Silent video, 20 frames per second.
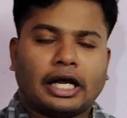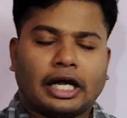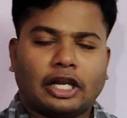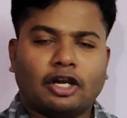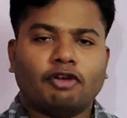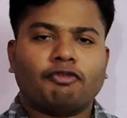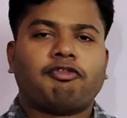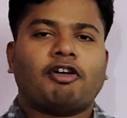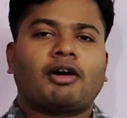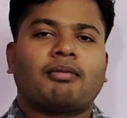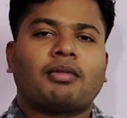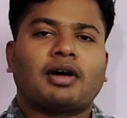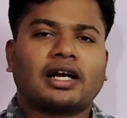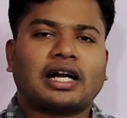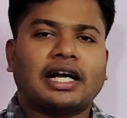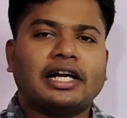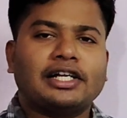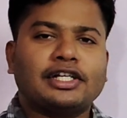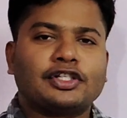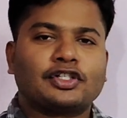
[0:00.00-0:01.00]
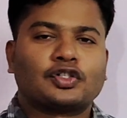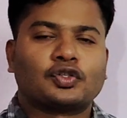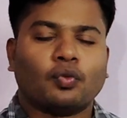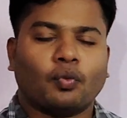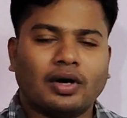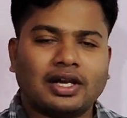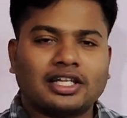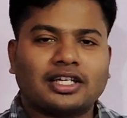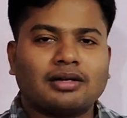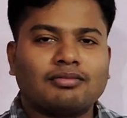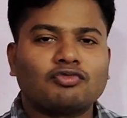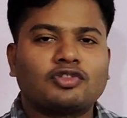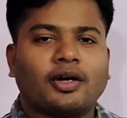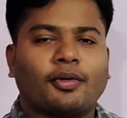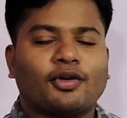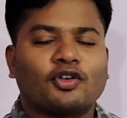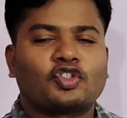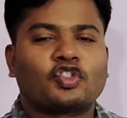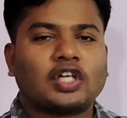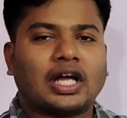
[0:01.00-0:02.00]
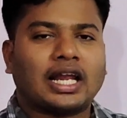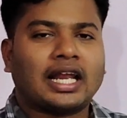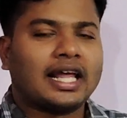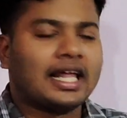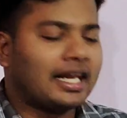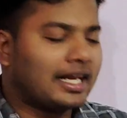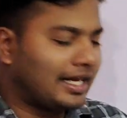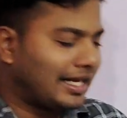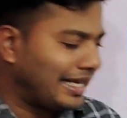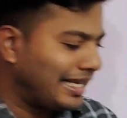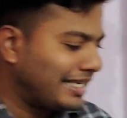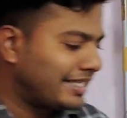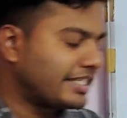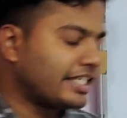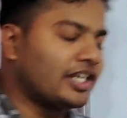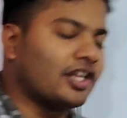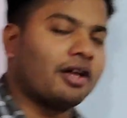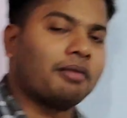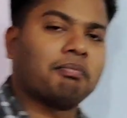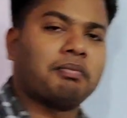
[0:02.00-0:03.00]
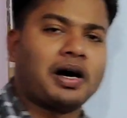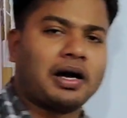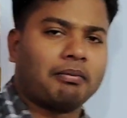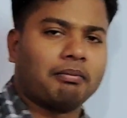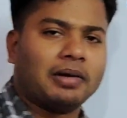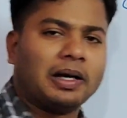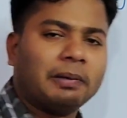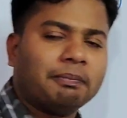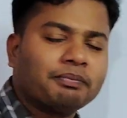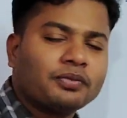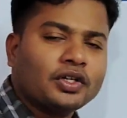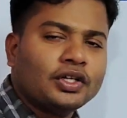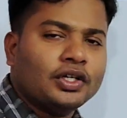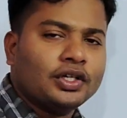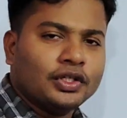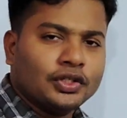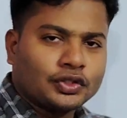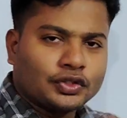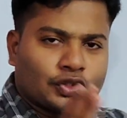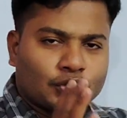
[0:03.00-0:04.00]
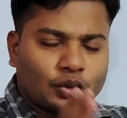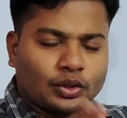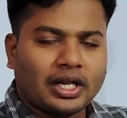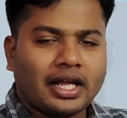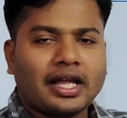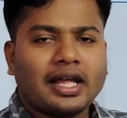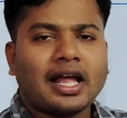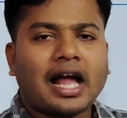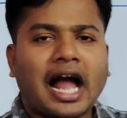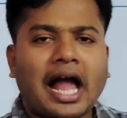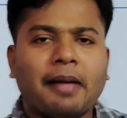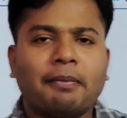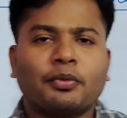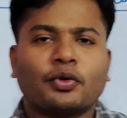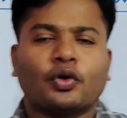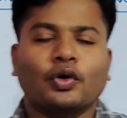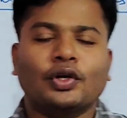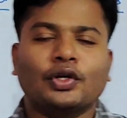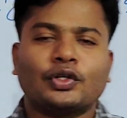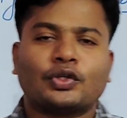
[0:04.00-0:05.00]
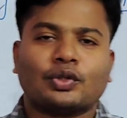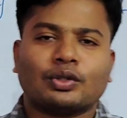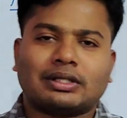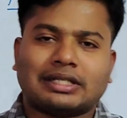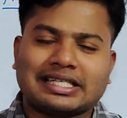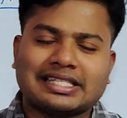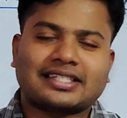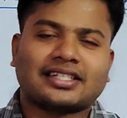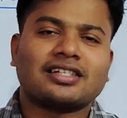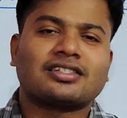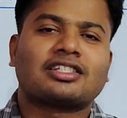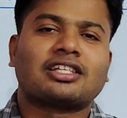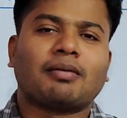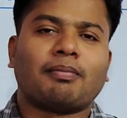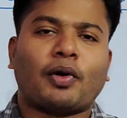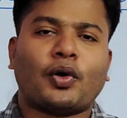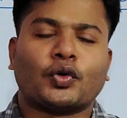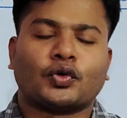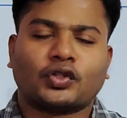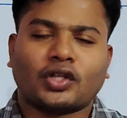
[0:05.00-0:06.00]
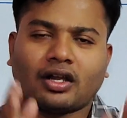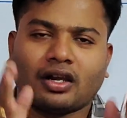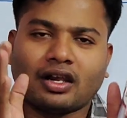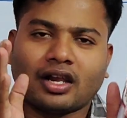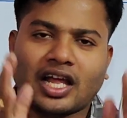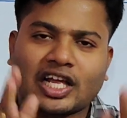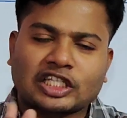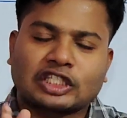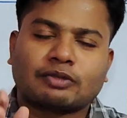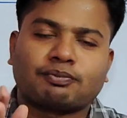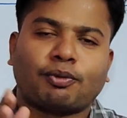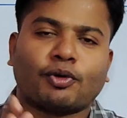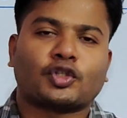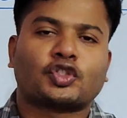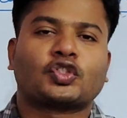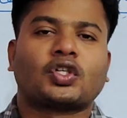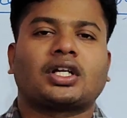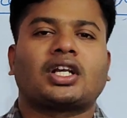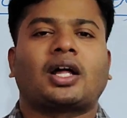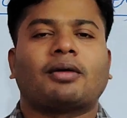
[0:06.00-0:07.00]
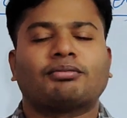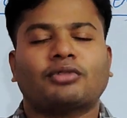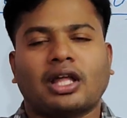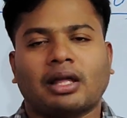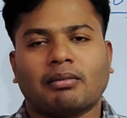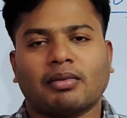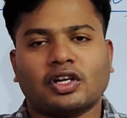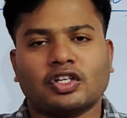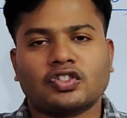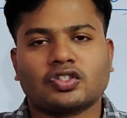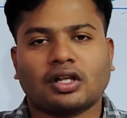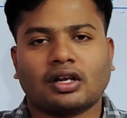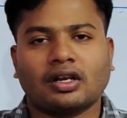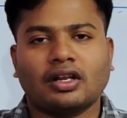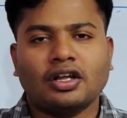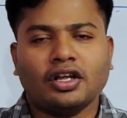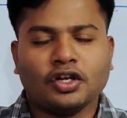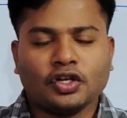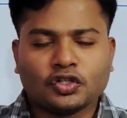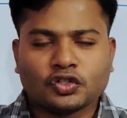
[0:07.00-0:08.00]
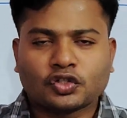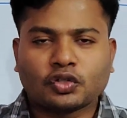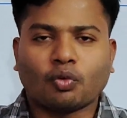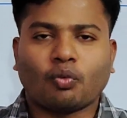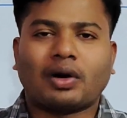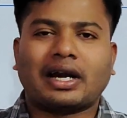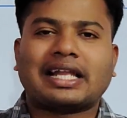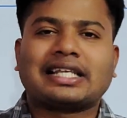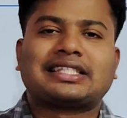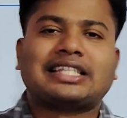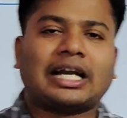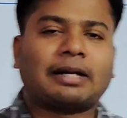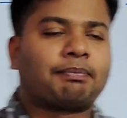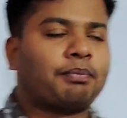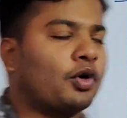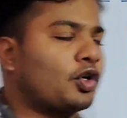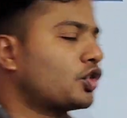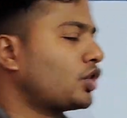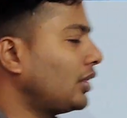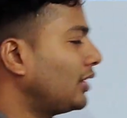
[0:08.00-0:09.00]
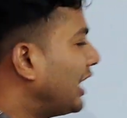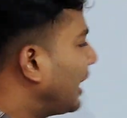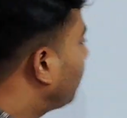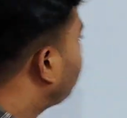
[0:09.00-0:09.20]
Hello Pharma guys, welcome to our channel Easy Learn Pharma. Today I am going to discuss about the last portion of the emulsion. So what is that portion?